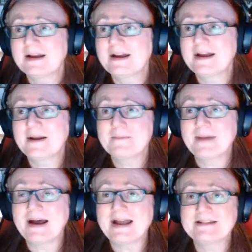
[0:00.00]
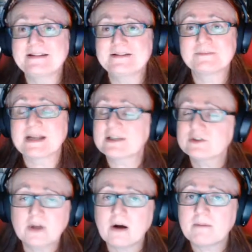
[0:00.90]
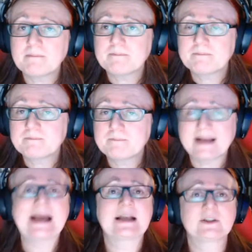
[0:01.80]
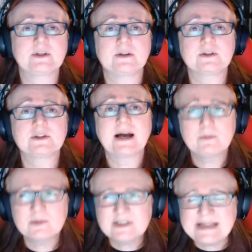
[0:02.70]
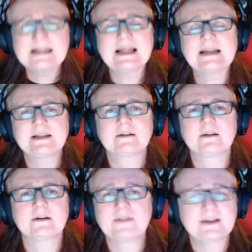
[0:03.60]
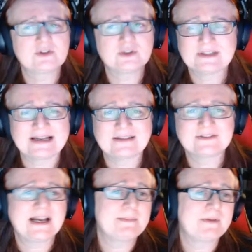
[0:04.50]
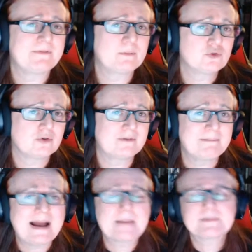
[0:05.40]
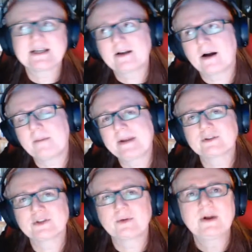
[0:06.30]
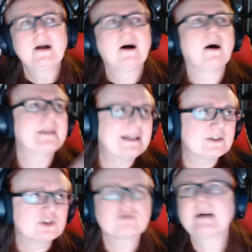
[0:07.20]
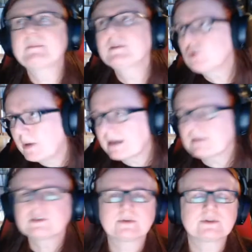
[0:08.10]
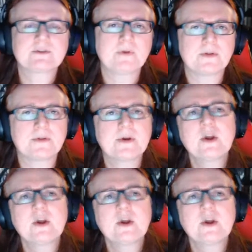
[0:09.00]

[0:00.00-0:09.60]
And that's not by accident. I was neglecting a lot of things, just lack of time. If I'm drawing maps, I can't be also on Instagram and Twitter and so on and so forth.